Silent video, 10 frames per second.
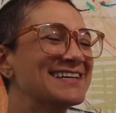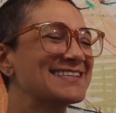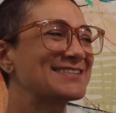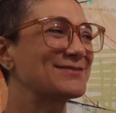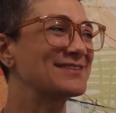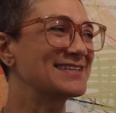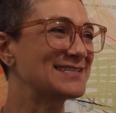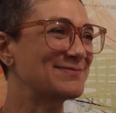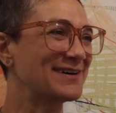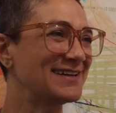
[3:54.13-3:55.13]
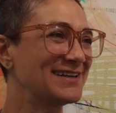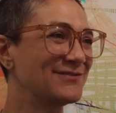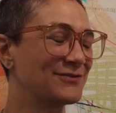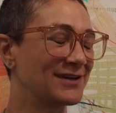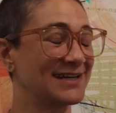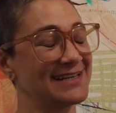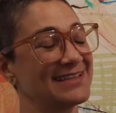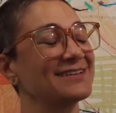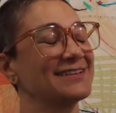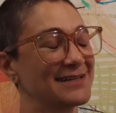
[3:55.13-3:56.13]
So this body of work, and I
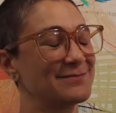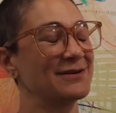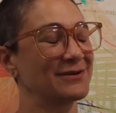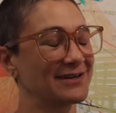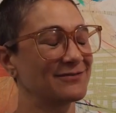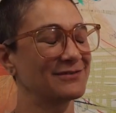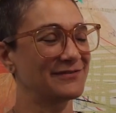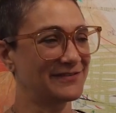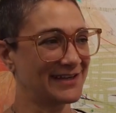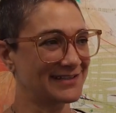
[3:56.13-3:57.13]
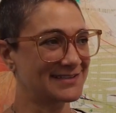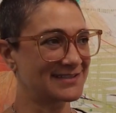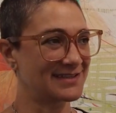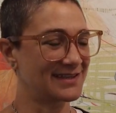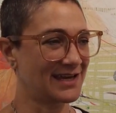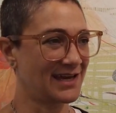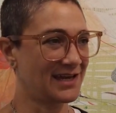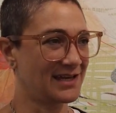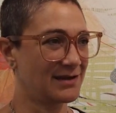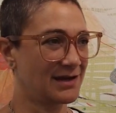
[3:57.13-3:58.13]
think a lot of my work, reflects
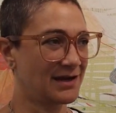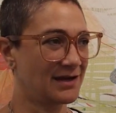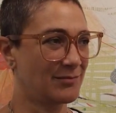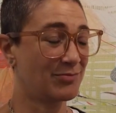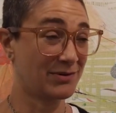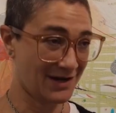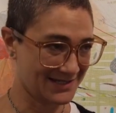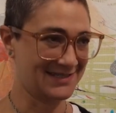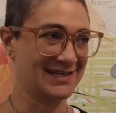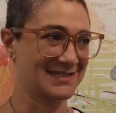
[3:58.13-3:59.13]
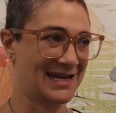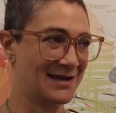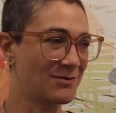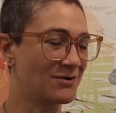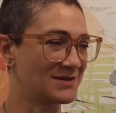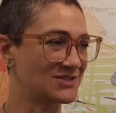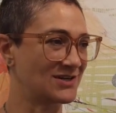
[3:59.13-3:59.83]
that process. I'm always